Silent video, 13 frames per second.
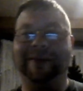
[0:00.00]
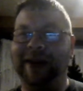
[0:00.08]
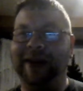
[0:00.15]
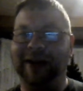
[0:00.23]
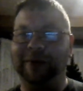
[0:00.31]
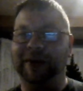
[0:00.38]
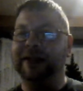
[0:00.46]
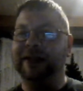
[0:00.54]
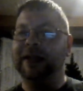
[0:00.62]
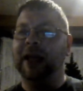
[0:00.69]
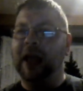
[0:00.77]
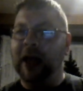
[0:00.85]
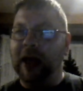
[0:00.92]
But anyways,
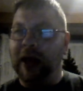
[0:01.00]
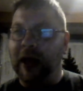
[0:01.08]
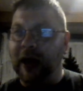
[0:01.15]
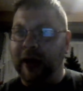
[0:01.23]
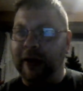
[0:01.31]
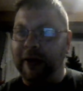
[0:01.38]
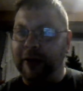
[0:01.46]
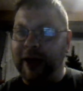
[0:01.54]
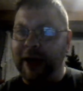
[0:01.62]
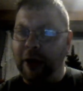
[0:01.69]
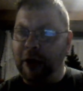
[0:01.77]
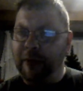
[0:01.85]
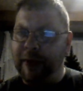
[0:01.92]
okay,
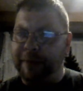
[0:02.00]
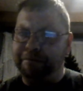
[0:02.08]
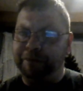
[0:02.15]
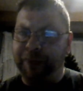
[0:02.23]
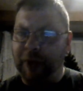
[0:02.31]
Herman.